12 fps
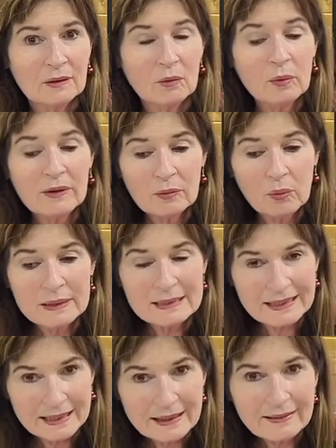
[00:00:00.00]
with what's
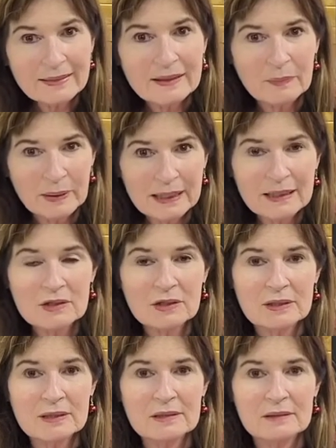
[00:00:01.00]
in the
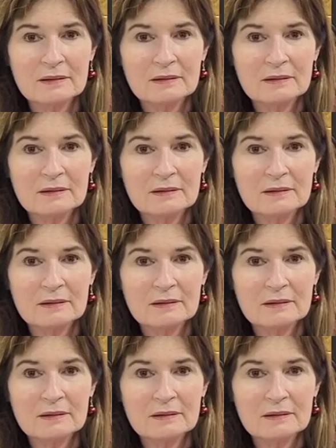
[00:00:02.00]
pages